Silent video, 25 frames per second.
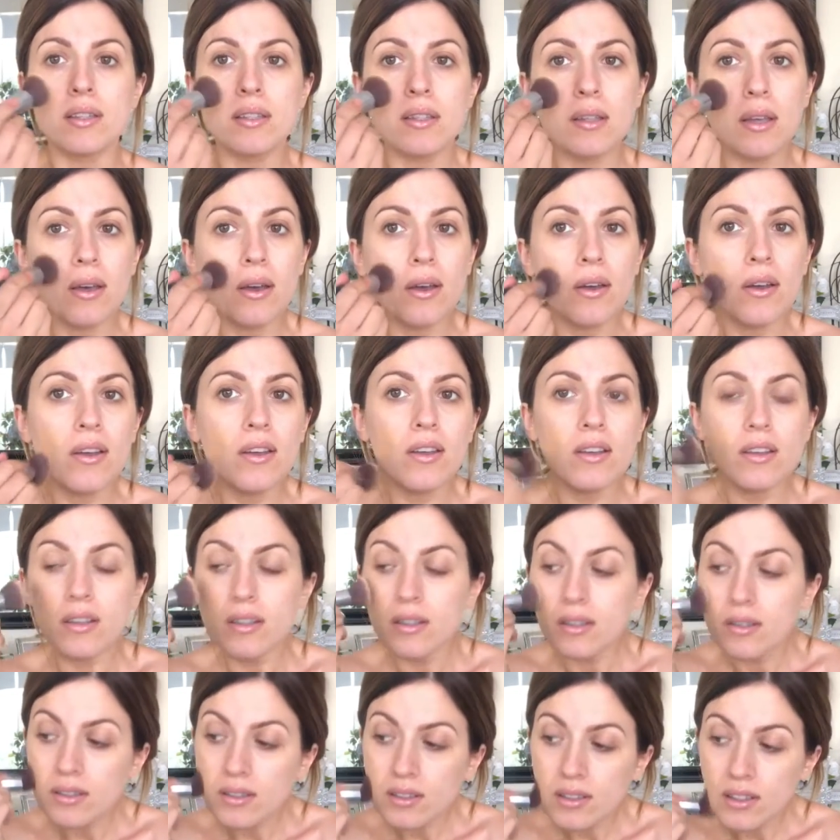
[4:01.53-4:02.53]
So
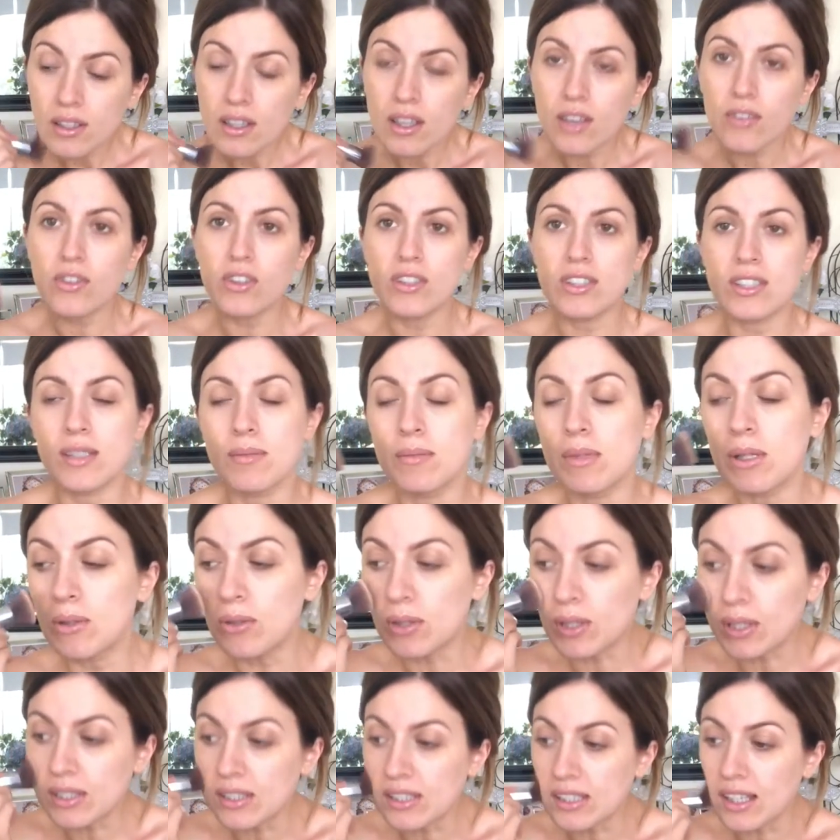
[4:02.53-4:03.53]
if you see me
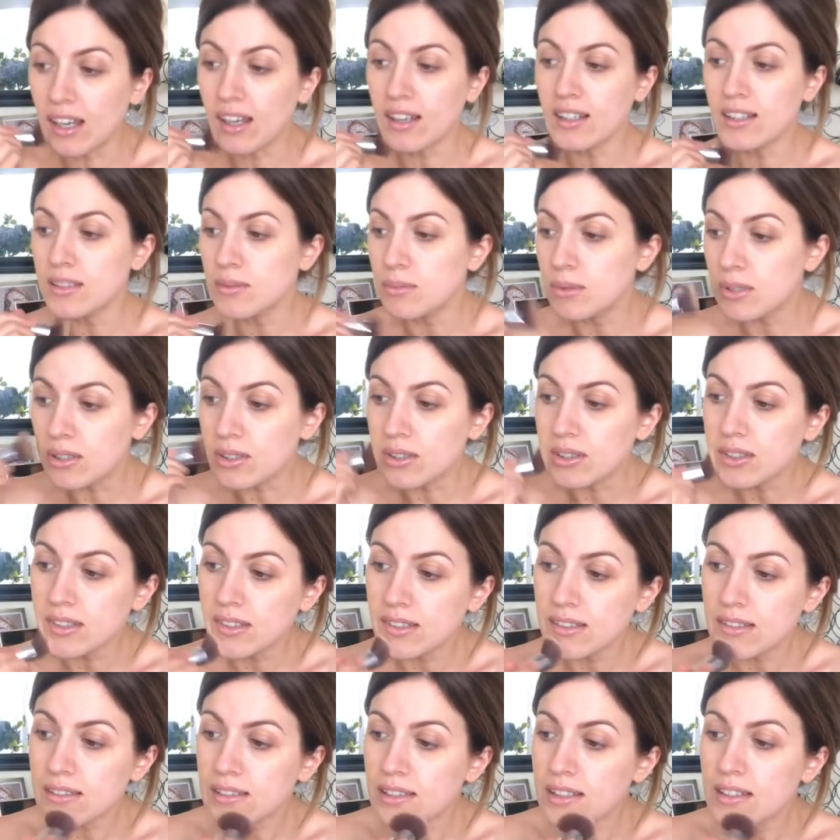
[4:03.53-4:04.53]
looking down, it's
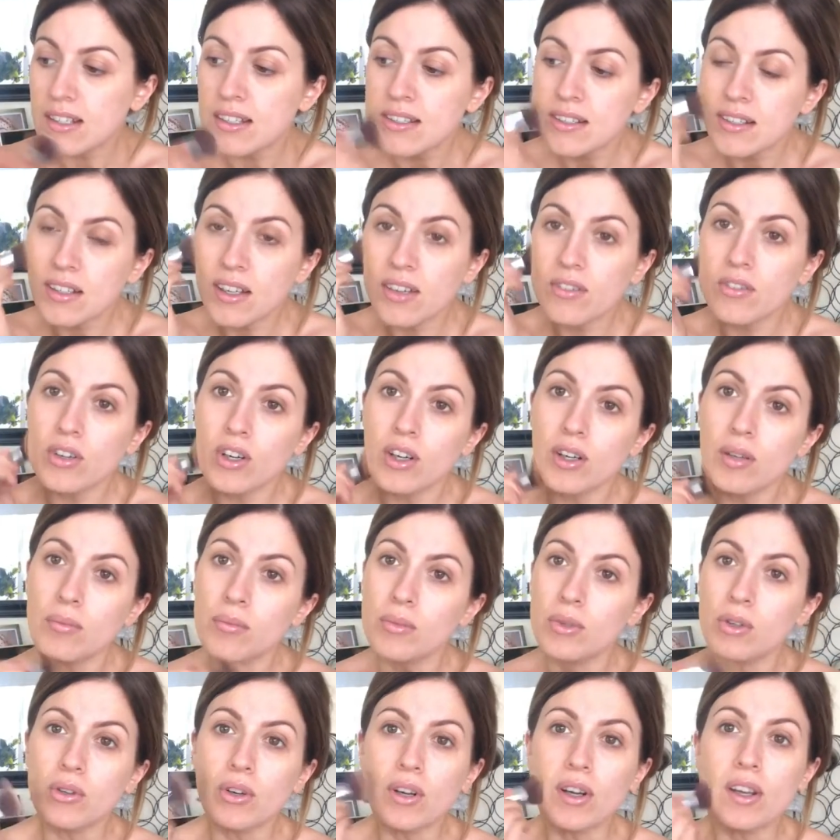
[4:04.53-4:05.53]
because I've got a
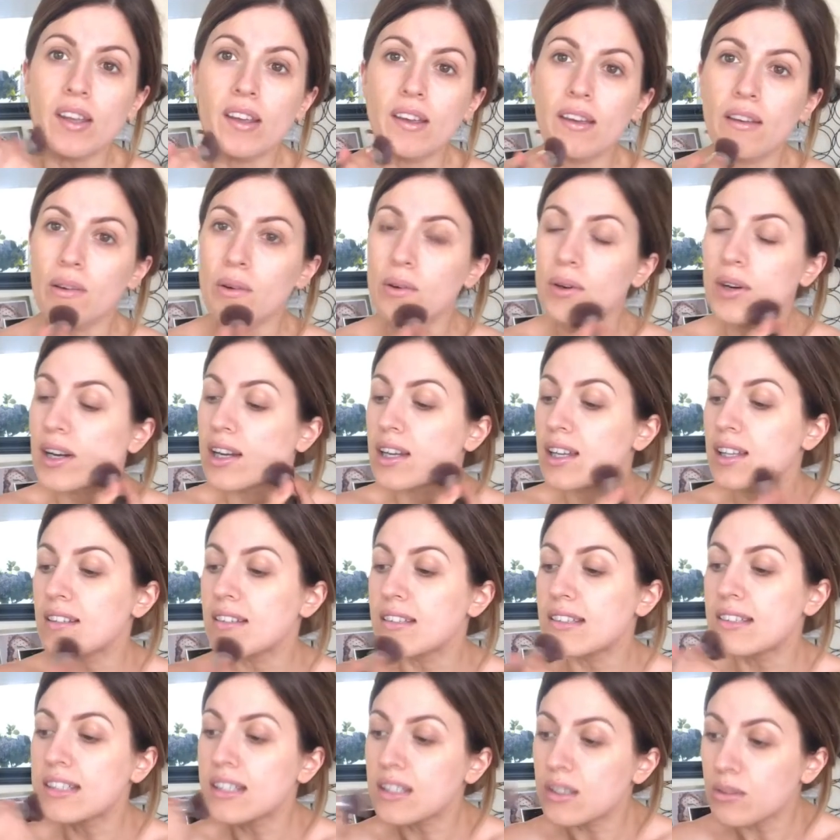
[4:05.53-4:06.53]
mirror here where I can
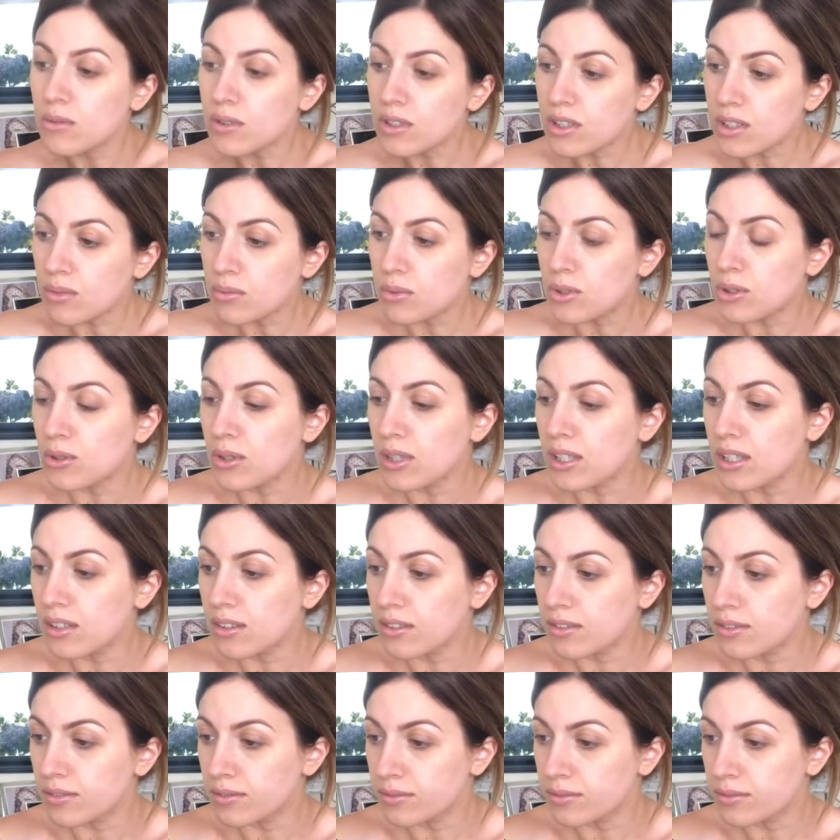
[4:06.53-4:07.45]
see what I'm doing.